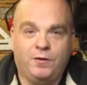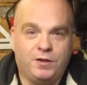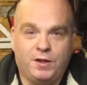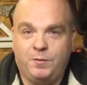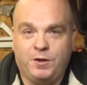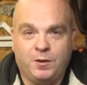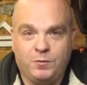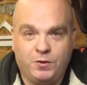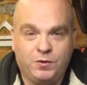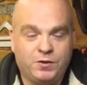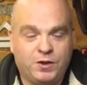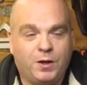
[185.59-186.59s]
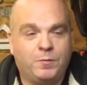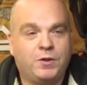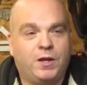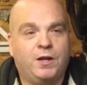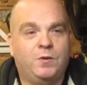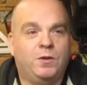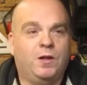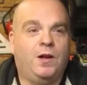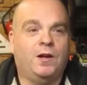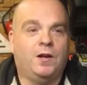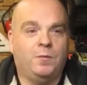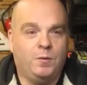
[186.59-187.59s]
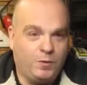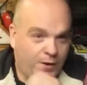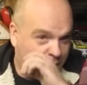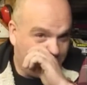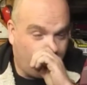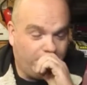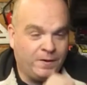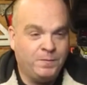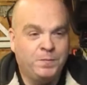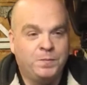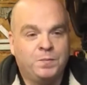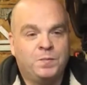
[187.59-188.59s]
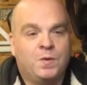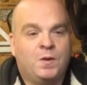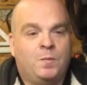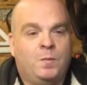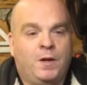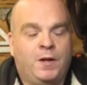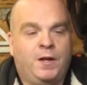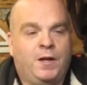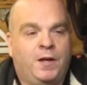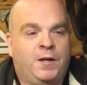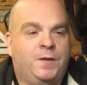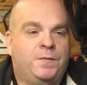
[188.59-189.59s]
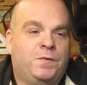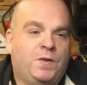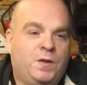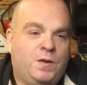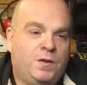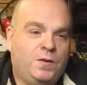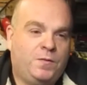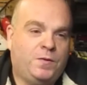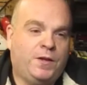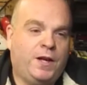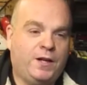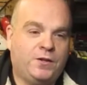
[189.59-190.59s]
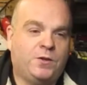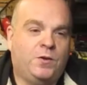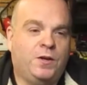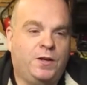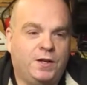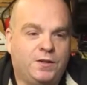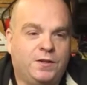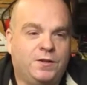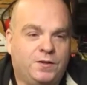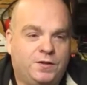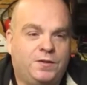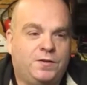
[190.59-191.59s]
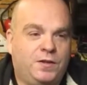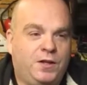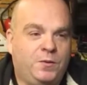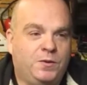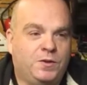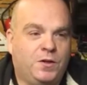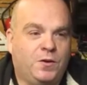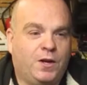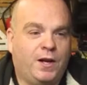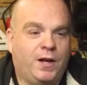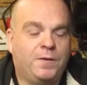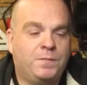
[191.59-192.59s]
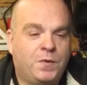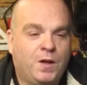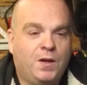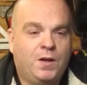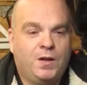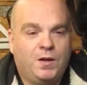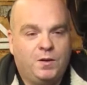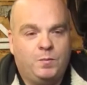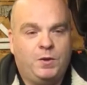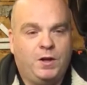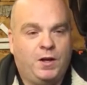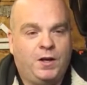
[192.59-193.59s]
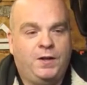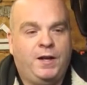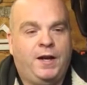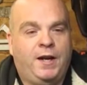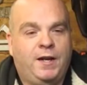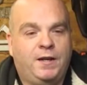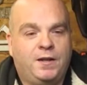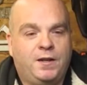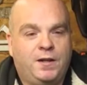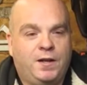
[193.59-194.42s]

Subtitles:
every time you come to a stop sign it would lock up the brakes a bit. But for that short a distance he was okay. Beyond that,